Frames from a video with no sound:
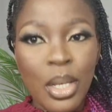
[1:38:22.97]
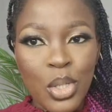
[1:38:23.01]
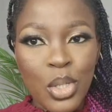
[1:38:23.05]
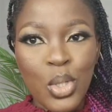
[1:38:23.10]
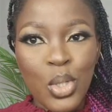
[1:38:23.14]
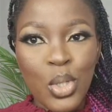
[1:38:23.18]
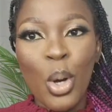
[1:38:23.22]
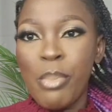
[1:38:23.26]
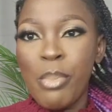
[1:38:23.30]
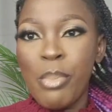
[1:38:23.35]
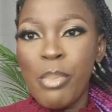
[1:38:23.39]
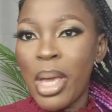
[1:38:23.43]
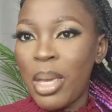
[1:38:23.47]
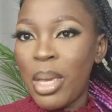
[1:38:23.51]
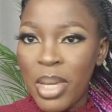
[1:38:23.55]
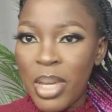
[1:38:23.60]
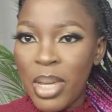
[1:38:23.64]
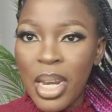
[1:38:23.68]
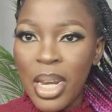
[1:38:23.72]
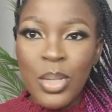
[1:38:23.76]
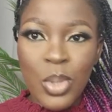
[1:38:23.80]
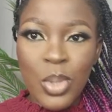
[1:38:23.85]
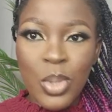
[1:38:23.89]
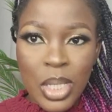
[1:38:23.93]
So maybe
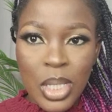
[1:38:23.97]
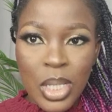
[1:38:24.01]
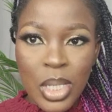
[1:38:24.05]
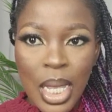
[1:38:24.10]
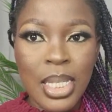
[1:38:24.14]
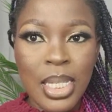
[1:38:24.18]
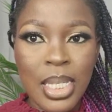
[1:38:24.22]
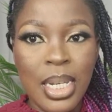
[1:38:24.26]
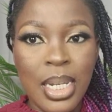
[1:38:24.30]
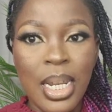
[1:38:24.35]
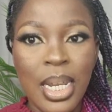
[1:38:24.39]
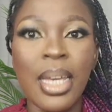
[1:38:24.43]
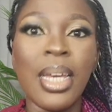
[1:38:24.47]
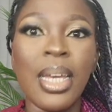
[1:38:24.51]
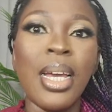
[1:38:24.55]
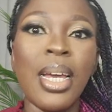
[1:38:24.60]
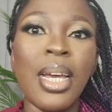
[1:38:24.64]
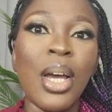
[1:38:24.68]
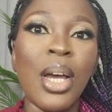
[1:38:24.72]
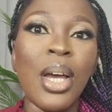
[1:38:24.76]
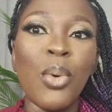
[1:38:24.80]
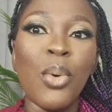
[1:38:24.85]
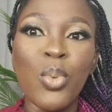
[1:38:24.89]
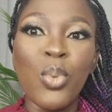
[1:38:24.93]
next week Saturday
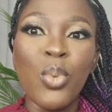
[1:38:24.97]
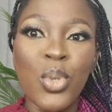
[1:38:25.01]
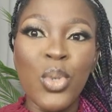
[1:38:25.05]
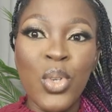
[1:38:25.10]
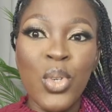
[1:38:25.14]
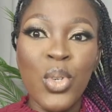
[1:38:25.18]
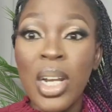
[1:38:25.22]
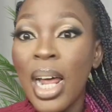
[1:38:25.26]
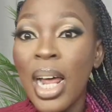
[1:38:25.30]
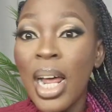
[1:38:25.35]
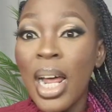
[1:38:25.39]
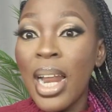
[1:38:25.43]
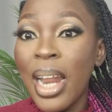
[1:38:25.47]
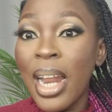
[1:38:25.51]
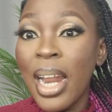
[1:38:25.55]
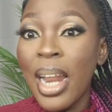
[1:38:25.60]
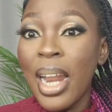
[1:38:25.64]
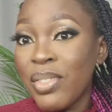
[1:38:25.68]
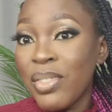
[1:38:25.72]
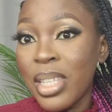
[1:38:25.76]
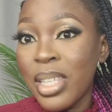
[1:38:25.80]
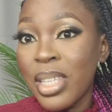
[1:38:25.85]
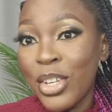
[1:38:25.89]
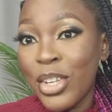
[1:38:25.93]
we'll do another
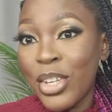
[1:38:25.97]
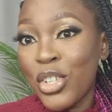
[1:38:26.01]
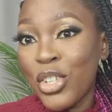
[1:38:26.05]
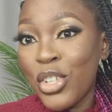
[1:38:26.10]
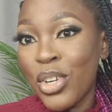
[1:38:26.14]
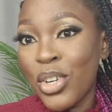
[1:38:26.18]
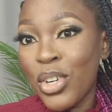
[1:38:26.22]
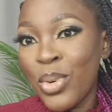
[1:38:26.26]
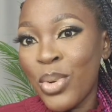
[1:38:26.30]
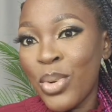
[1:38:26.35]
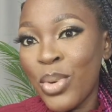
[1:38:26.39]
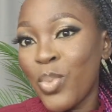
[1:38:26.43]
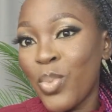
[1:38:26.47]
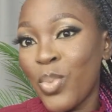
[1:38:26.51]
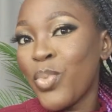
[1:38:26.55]
live session